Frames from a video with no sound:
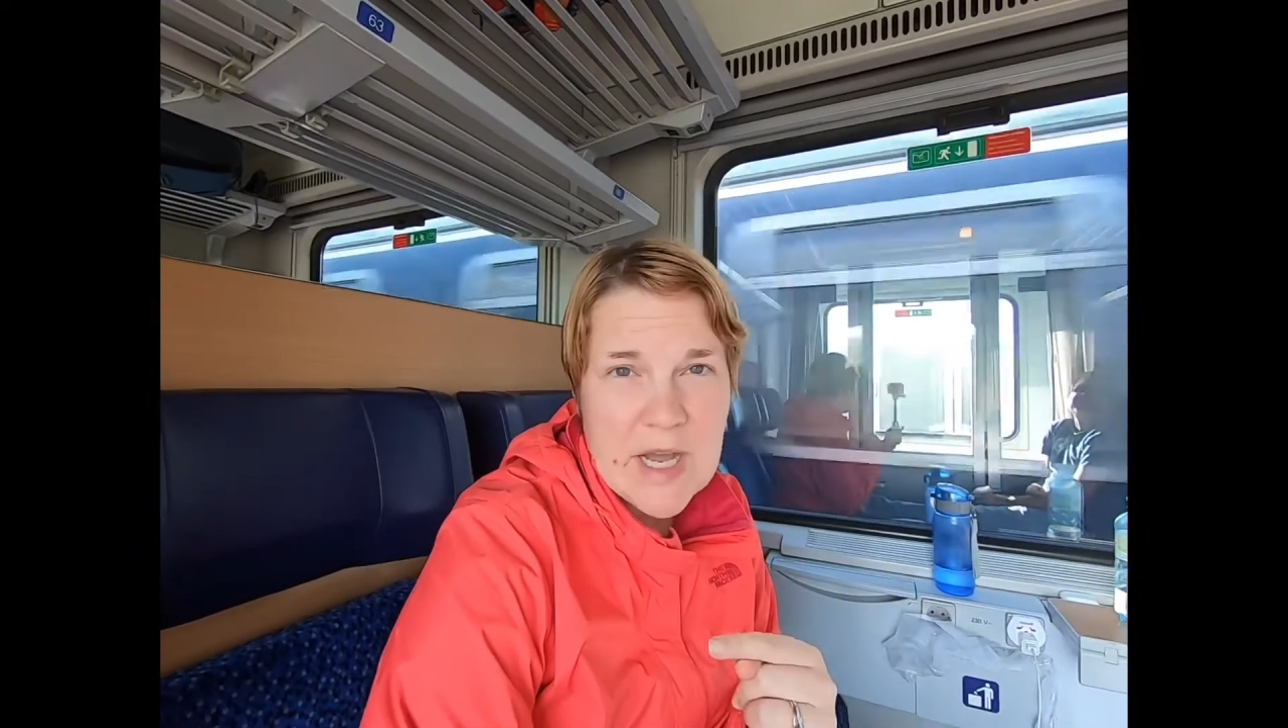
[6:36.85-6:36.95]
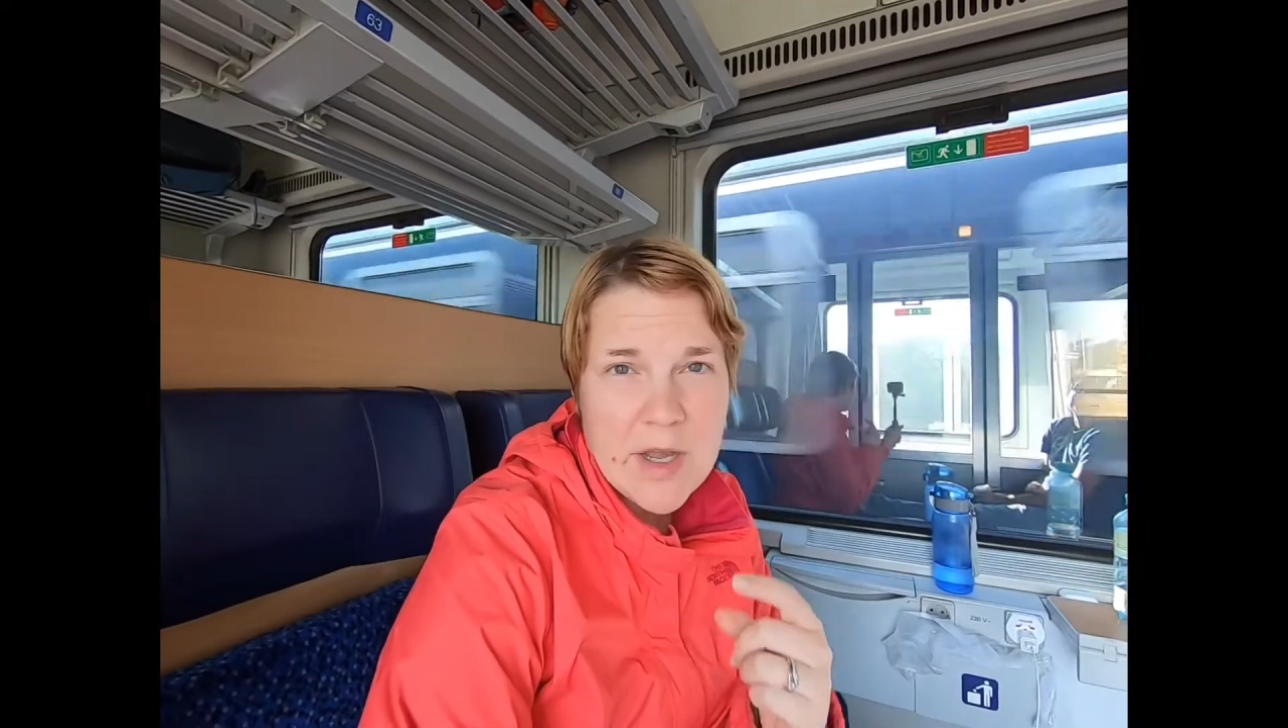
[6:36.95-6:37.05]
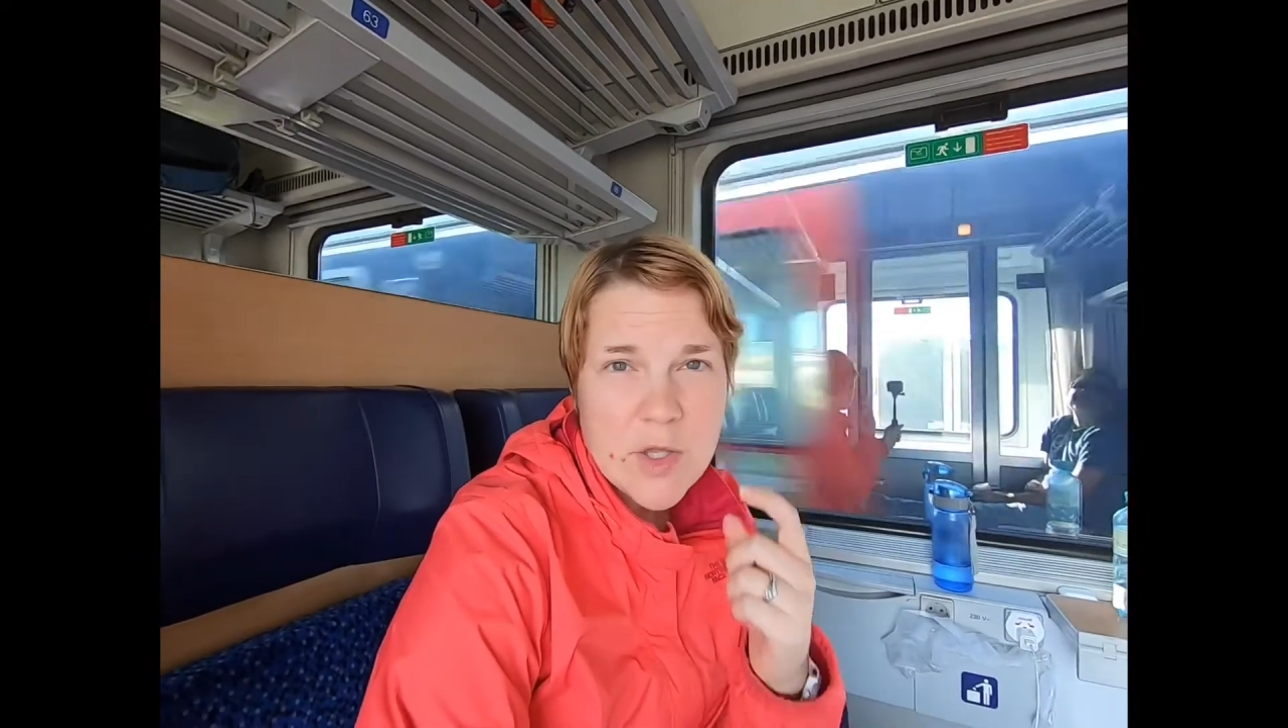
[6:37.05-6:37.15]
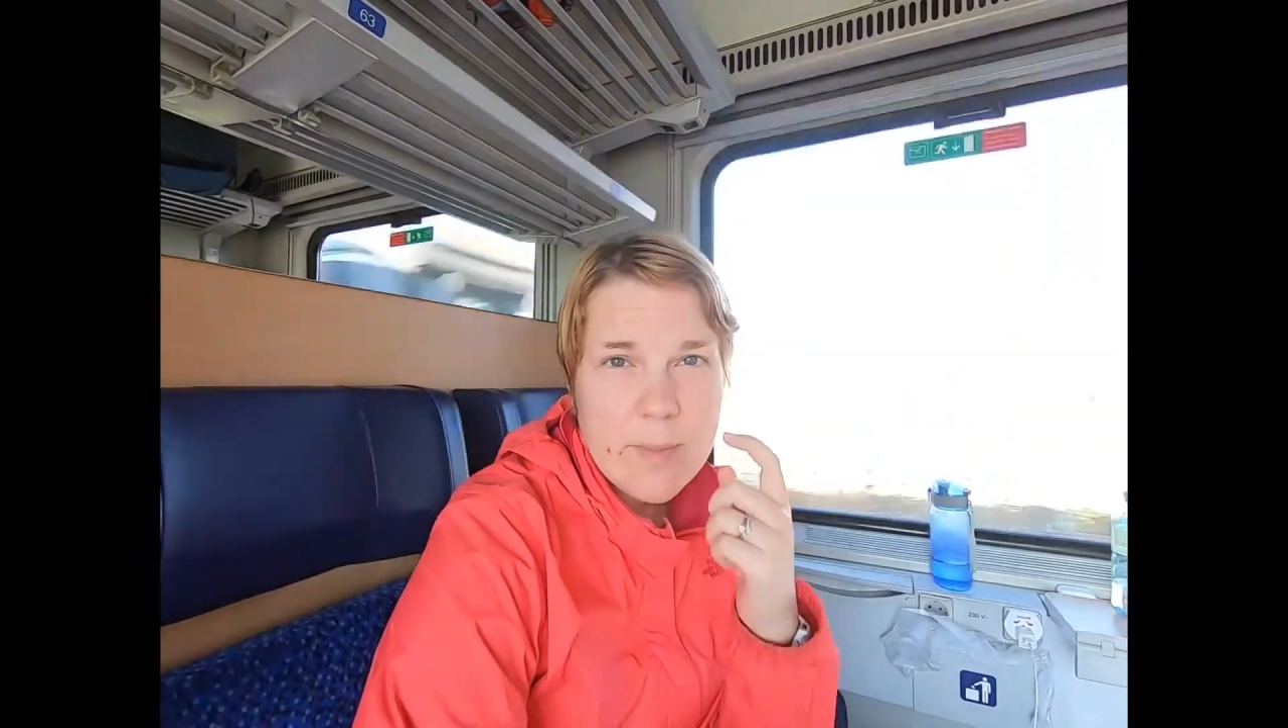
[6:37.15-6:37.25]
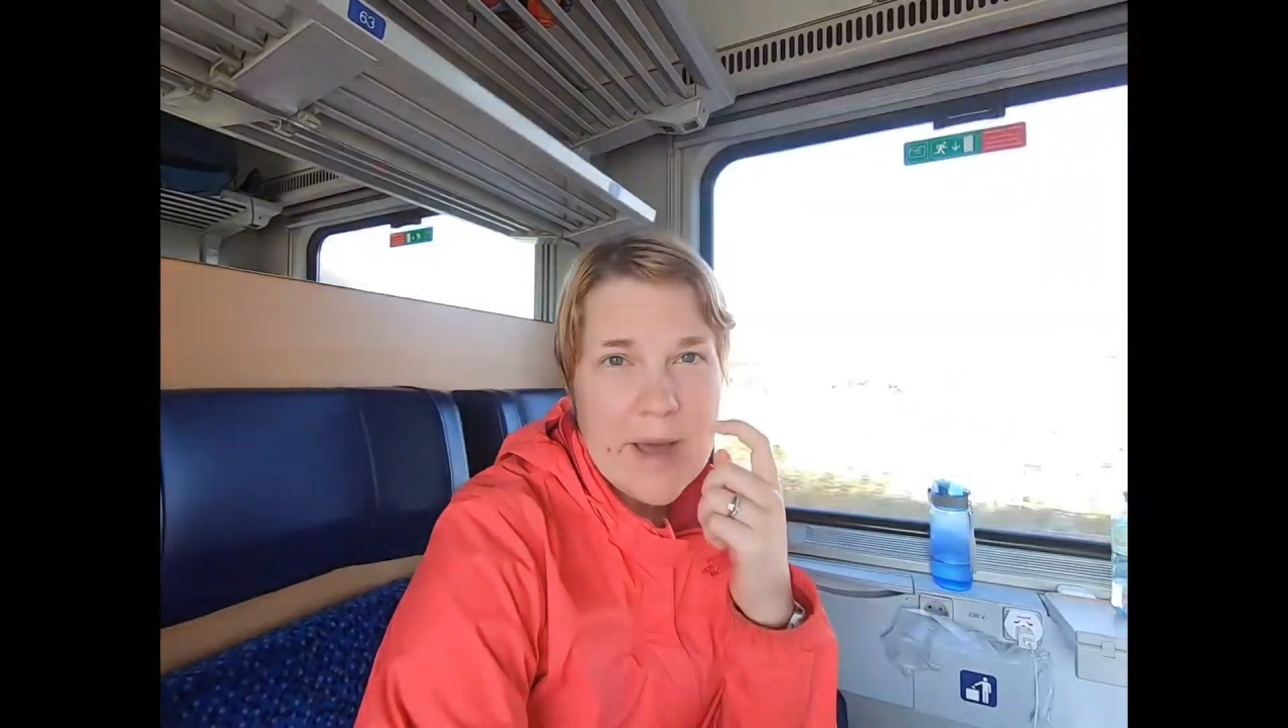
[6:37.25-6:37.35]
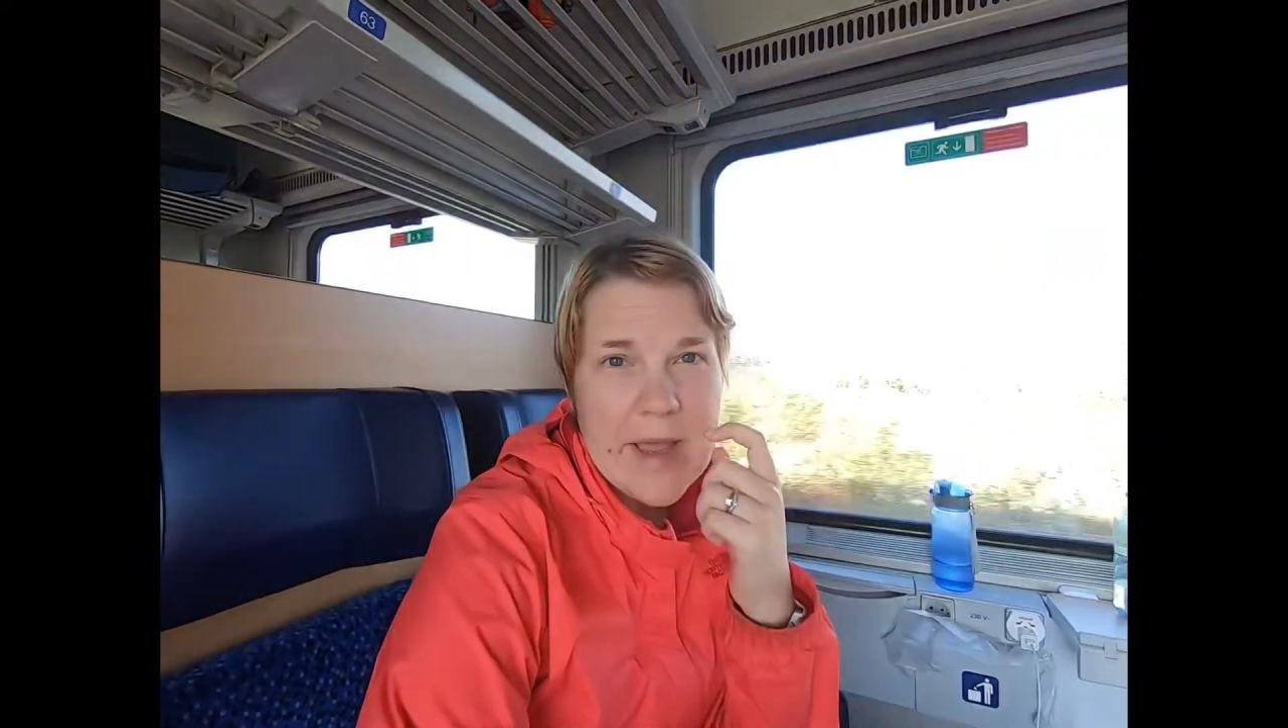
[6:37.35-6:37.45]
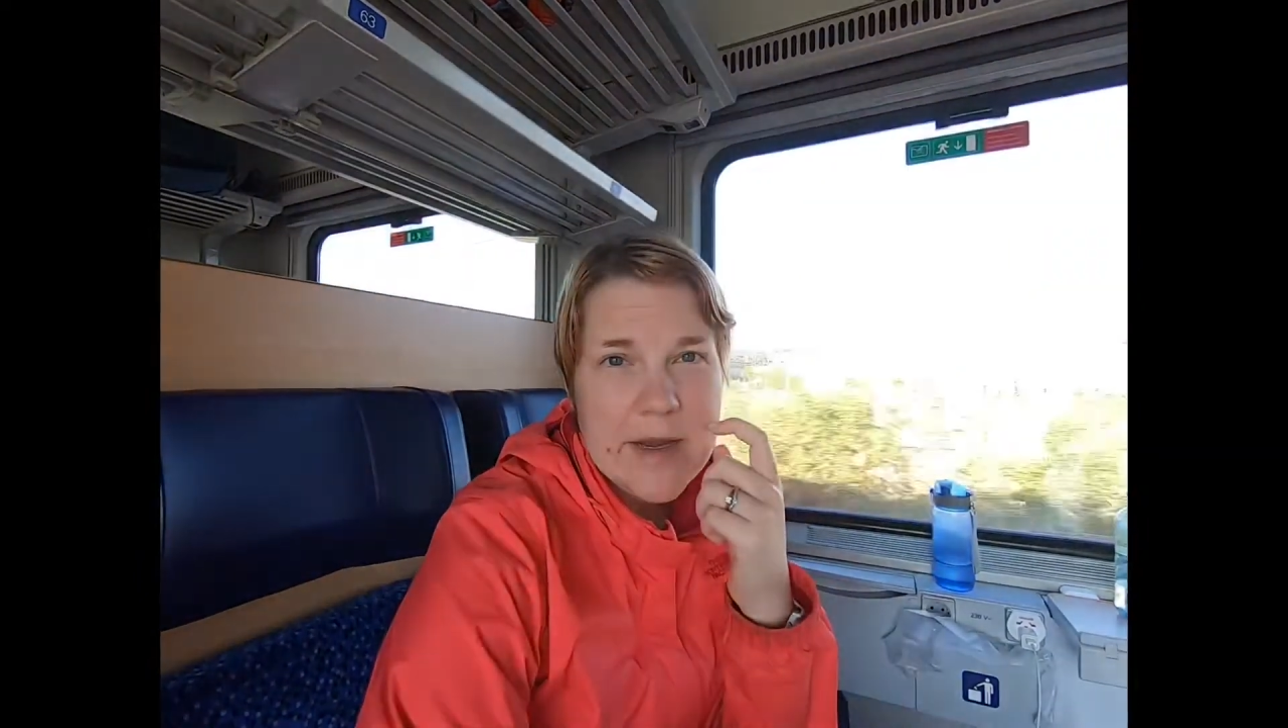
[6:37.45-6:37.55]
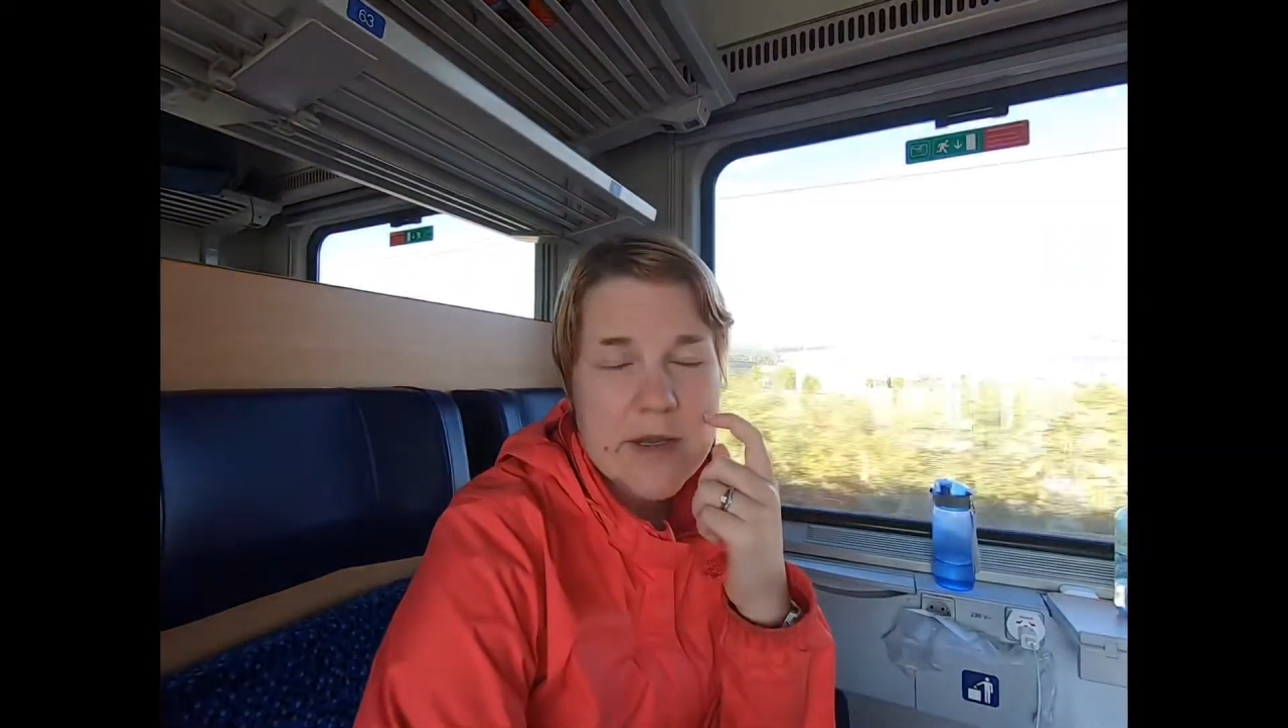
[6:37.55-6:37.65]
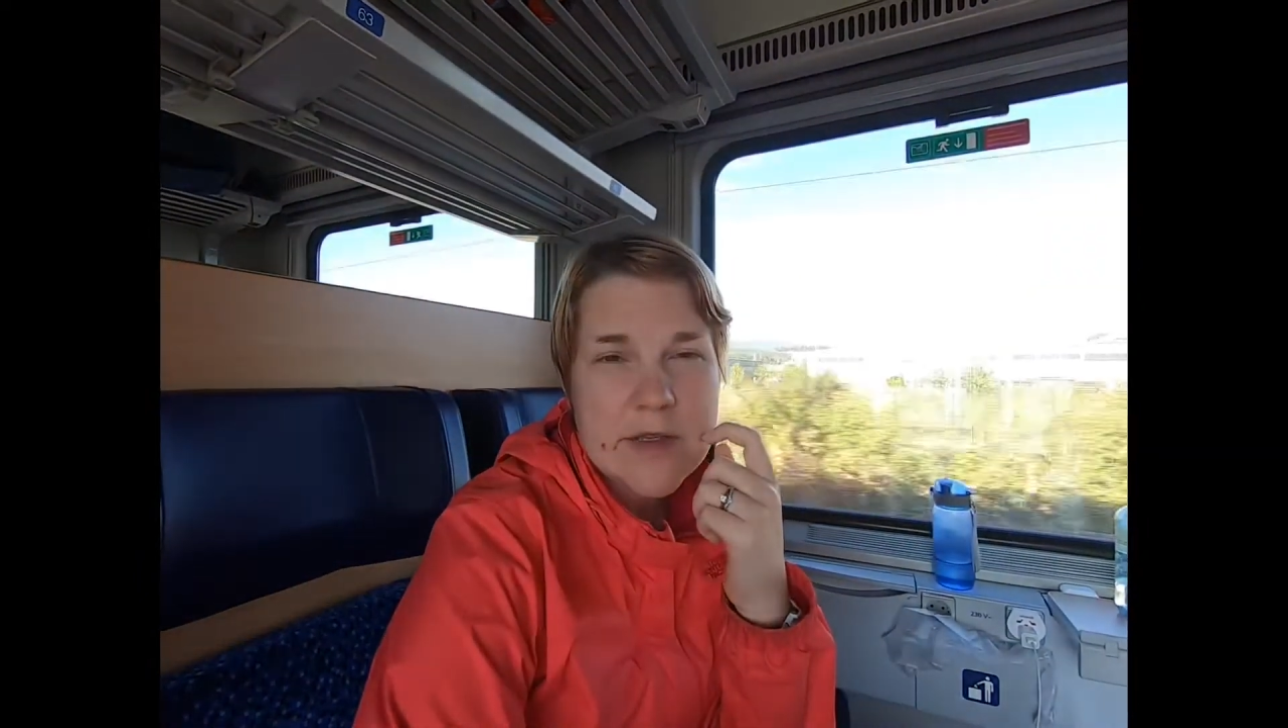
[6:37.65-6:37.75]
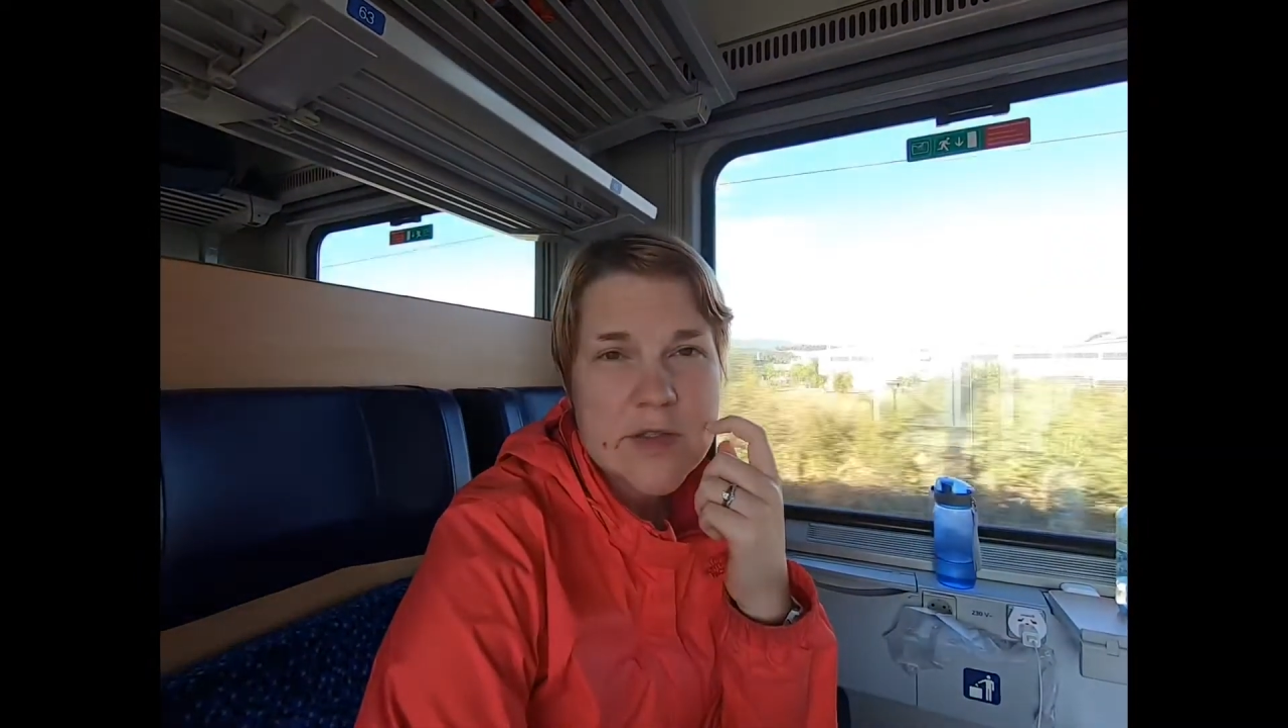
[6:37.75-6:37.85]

occupied,